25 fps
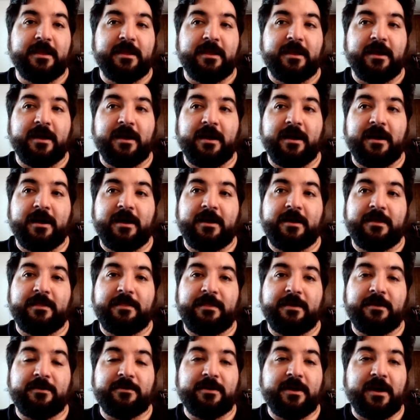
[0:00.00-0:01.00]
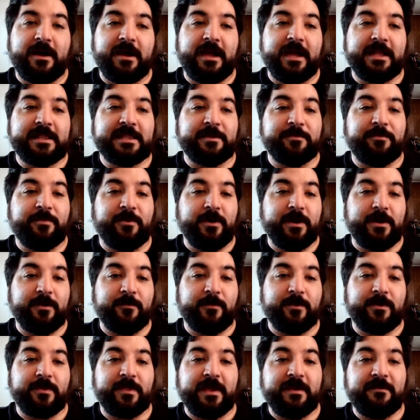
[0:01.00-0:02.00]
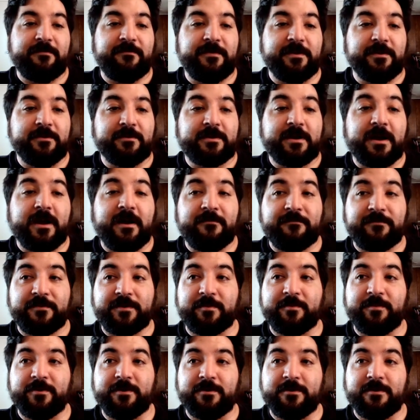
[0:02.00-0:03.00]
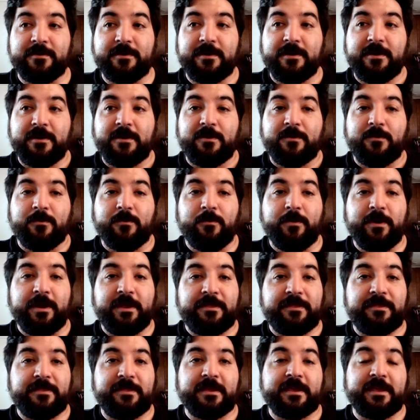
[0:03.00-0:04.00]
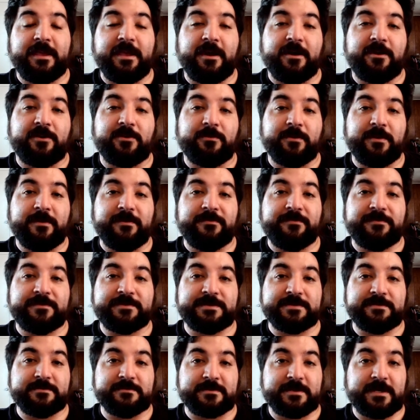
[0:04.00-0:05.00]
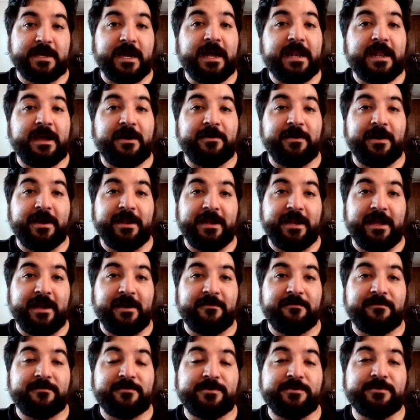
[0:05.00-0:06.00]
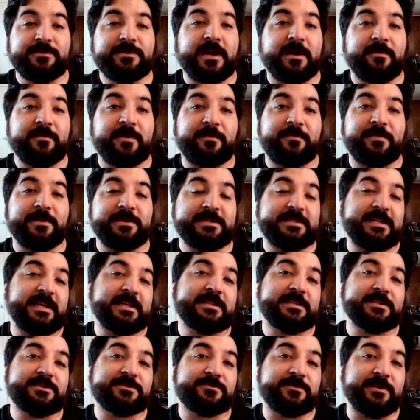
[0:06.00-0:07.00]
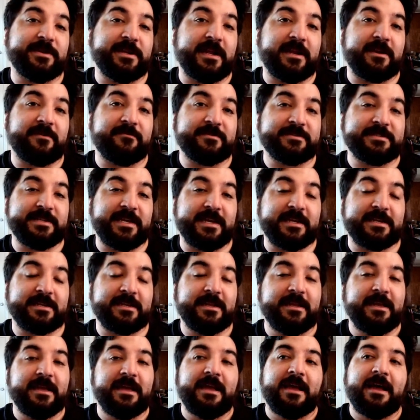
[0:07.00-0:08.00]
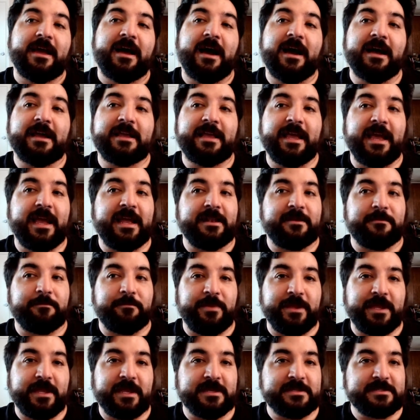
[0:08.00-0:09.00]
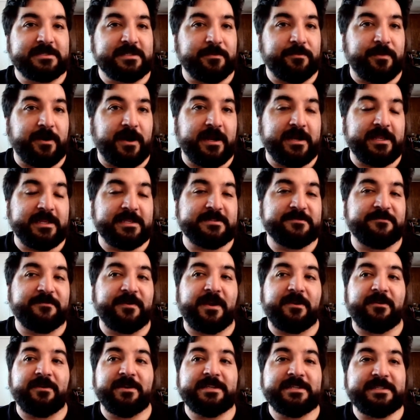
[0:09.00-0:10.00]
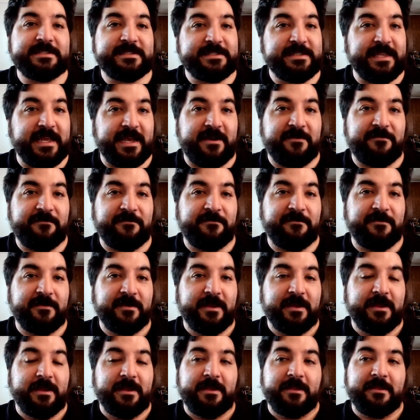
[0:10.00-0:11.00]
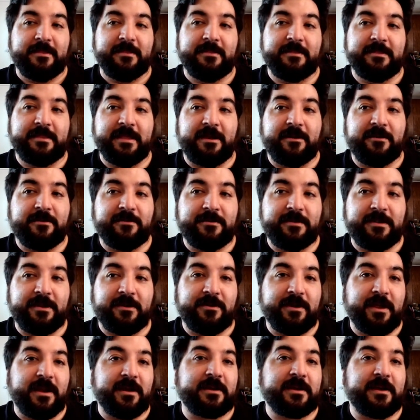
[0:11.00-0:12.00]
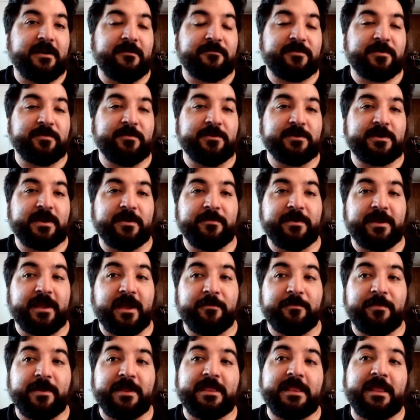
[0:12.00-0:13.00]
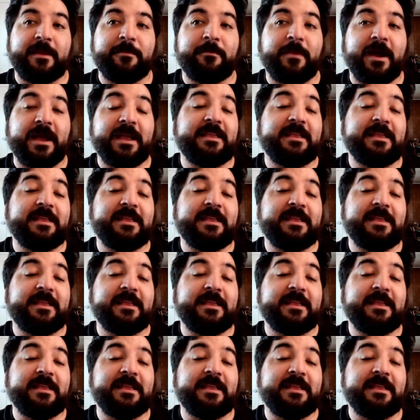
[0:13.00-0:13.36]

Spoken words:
They're not at the point where they feel comfortable with the Keanu Reeves cutout enough to come up and take the treat out of his hand. Again, because the body is very stiff, they're not comfortable coming up, and they might